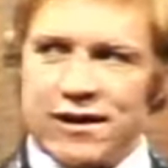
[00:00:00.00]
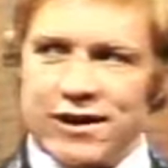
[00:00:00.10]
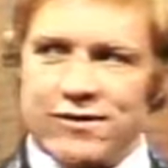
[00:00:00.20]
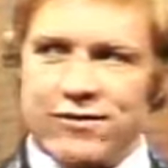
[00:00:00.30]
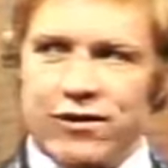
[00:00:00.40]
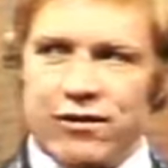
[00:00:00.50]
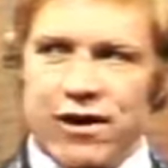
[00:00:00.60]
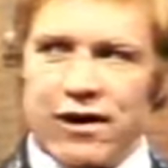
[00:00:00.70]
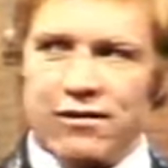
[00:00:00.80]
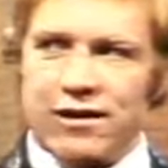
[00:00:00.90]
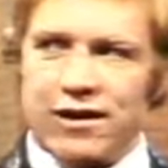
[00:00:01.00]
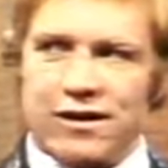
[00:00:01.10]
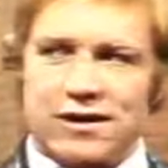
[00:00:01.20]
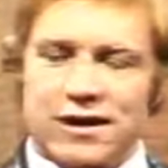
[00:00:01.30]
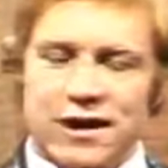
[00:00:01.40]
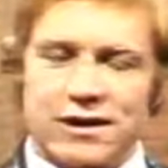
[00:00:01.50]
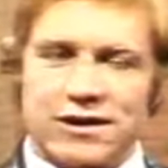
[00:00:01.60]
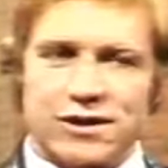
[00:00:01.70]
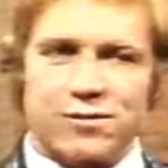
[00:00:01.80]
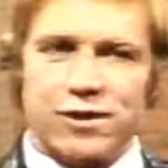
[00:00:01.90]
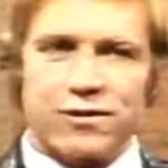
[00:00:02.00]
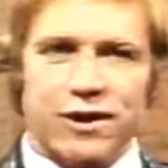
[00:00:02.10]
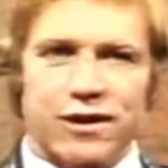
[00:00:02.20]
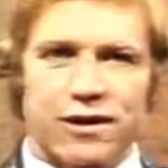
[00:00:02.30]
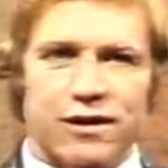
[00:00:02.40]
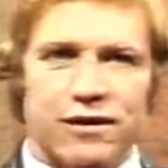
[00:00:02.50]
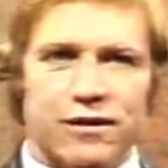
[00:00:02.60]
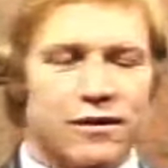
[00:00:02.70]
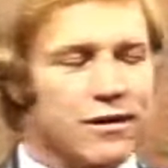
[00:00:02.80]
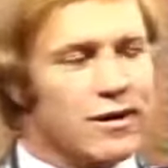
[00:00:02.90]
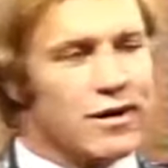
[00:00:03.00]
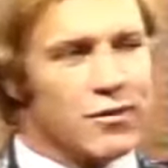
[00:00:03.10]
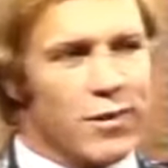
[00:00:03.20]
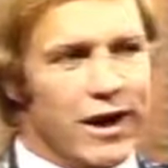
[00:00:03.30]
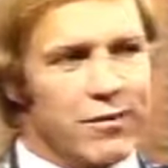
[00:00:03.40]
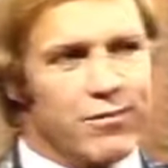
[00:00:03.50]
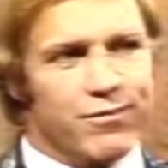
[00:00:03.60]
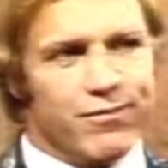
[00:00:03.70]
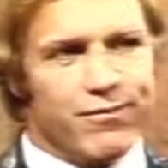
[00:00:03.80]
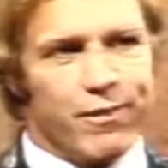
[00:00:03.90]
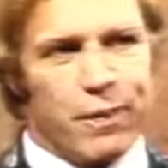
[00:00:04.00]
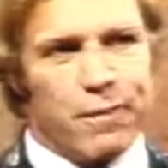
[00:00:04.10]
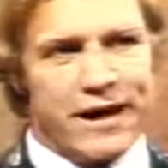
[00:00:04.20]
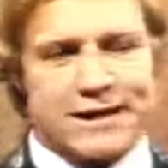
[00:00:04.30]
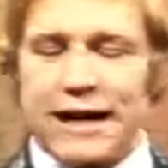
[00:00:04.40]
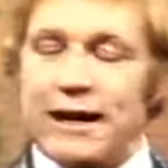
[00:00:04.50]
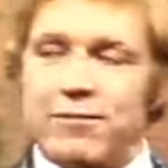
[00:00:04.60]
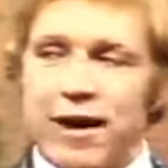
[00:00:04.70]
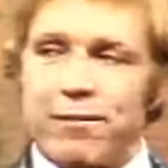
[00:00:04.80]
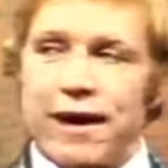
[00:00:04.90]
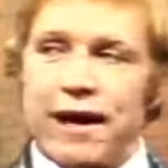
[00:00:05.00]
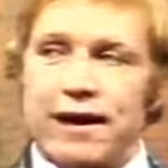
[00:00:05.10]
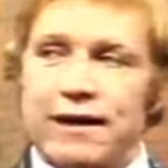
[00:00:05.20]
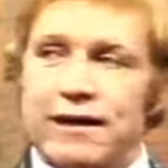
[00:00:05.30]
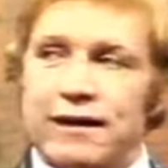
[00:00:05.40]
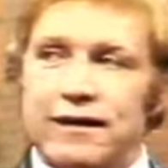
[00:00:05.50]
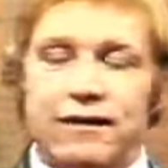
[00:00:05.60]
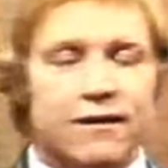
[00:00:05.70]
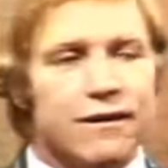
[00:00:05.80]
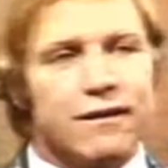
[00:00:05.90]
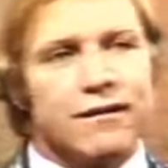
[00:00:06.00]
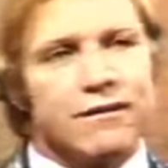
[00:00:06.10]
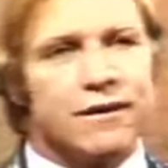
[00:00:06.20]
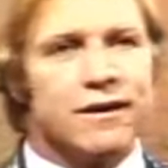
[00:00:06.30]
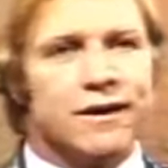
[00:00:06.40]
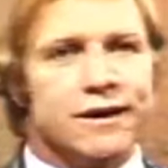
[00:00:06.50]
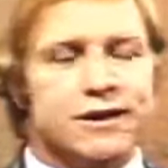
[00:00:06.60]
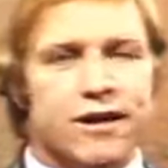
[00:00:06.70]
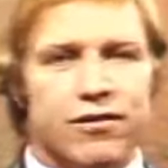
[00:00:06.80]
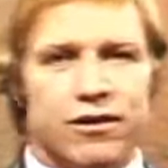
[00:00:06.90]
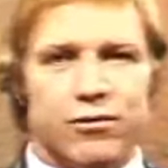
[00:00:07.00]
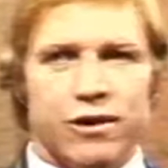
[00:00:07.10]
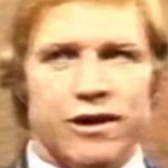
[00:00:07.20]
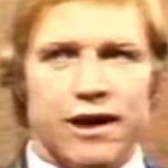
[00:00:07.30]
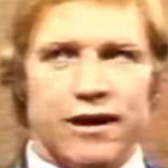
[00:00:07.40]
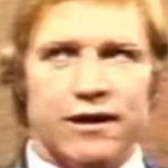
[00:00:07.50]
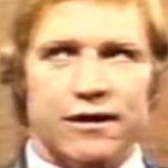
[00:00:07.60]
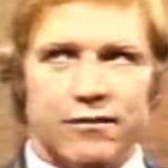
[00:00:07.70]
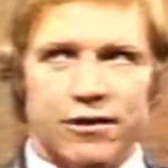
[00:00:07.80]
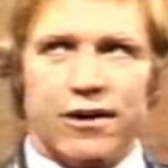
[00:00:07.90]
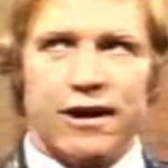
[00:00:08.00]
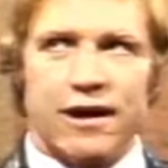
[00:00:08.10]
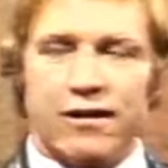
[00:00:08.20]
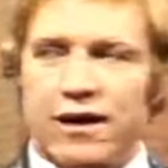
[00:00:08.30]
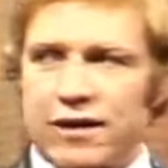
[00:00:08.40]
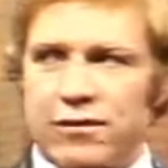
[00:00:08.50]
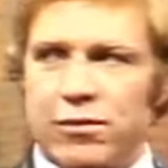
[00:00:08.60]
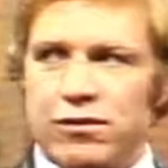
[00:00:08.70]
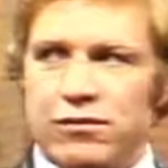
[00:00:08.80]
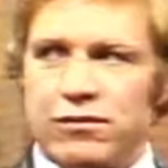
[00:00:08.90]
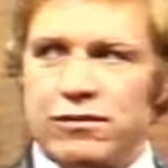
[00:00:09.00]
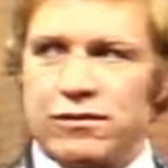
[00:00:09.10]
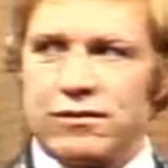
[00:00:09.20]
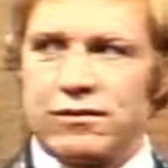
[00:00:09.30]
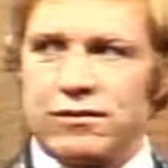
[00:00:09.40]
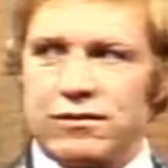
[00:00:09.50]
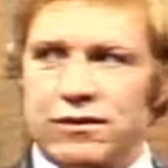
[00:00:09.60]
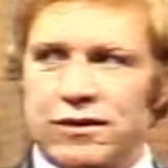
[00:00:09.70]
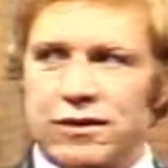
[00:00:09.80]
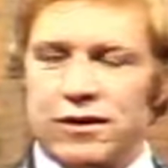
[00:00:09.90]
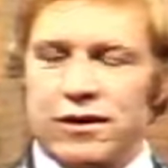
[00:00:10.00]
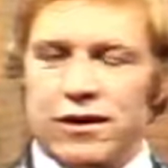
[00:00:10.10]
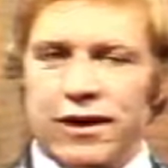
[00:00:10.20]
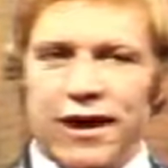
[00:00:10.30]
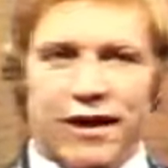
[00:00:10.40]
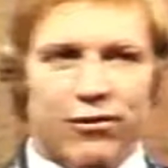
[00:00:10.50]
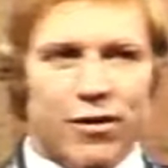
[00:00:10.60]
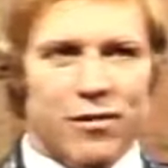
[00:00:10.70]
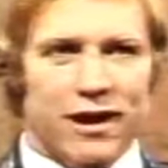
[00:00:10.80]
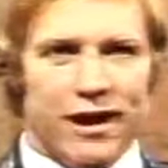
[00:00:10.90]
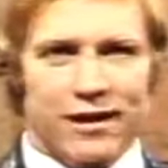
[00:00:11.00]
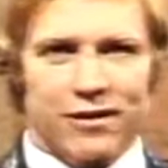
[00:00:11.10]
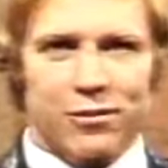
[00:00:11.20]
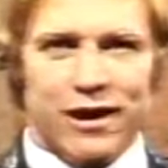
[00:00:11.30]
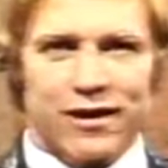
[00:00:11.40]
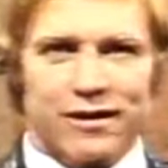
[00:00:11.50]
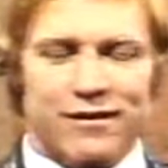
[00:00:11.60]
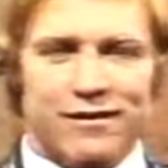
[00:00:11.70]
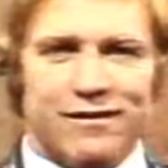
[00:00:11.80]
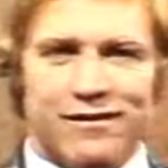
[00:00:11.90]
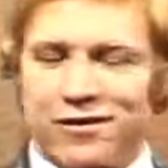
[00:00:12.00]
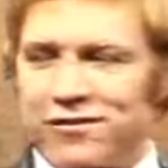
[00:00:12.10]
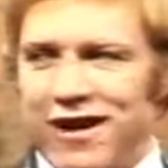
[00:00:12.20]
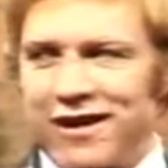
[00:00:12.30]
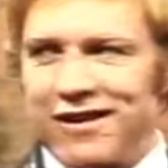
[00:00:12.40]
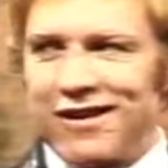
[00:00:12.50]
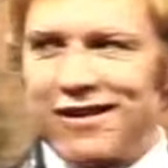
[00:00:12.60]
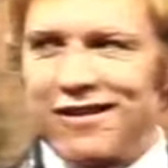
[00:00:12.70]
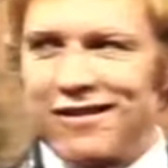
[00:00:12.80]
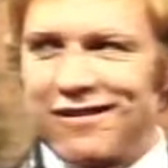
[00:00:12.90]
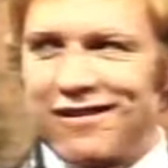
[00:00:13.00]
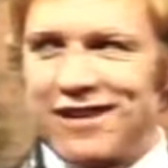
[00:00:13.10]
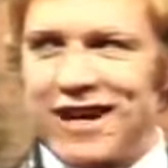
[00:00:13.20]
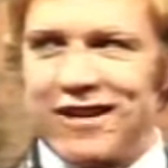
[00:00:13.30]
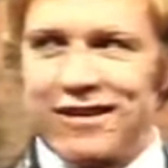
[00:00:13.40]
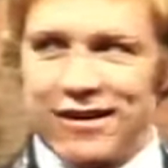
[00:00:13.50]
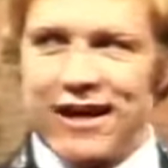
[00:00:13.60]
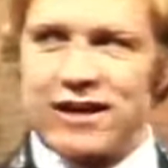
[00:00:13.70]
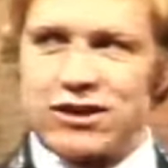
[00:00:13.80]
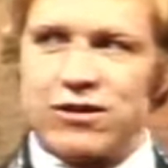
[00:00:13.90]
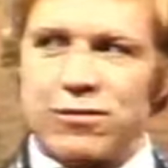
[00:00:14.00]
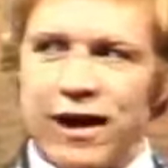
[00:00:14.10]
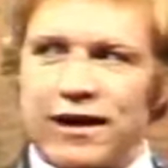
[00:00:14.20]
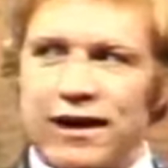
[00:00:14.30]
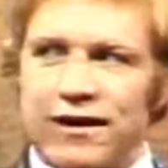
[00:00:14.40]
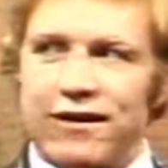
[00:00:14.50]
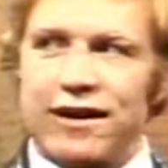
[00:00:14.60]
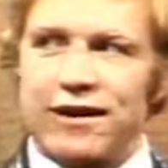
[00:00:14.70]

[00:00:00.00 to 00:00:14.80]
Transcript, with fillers: his foot around and it sliced just between uh, my my skate and my pad and uh, severed the 110 and went right down and cut the bone. And they had to go up my leg a little bit and to find the uh, the tendon. They had to sew it back together. But